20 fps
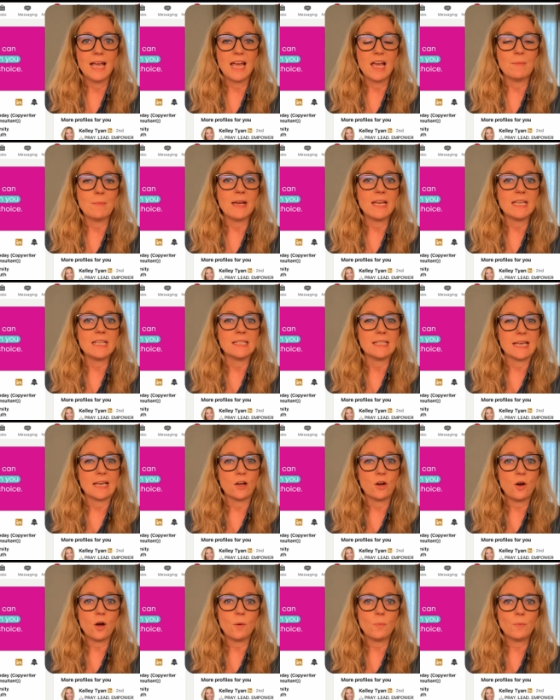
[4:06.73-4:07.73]
Emma is a
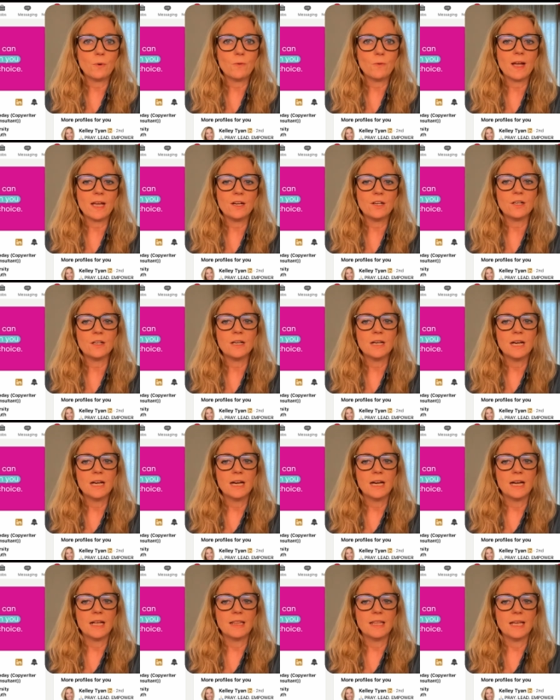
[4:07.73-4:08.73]
copywriter,
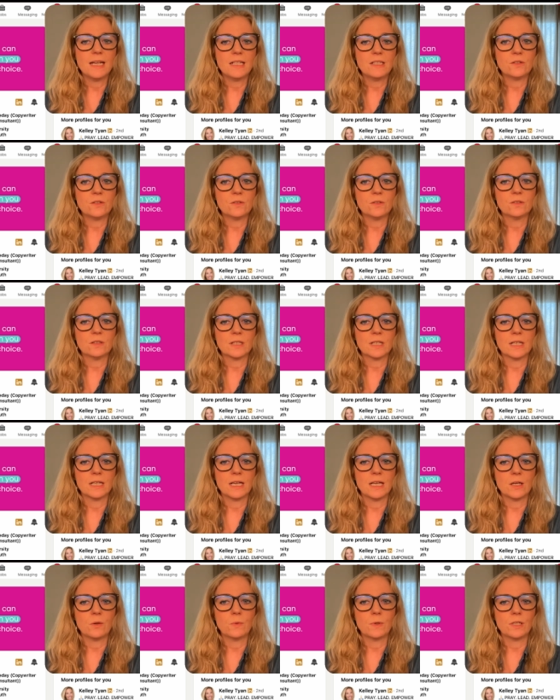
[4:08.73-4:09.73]
and that is also kind
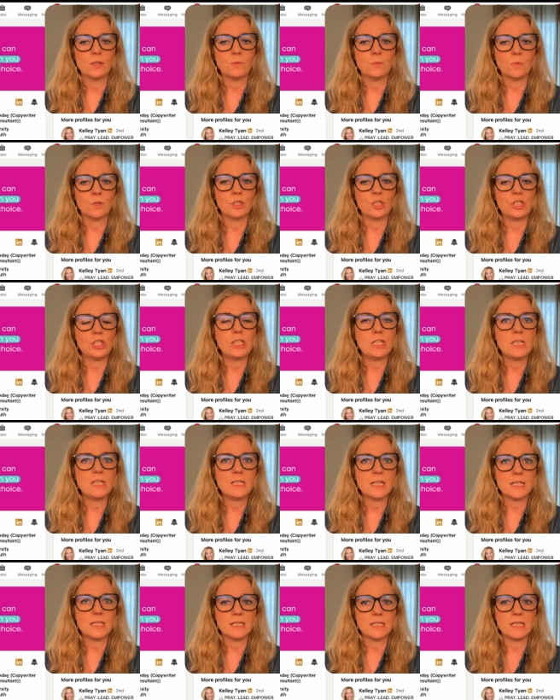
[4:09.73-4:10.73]
of like what she
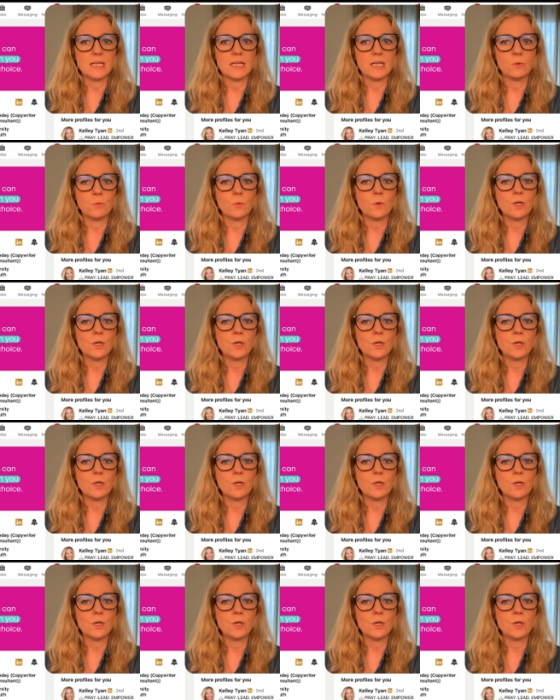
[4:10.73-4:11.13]
does here.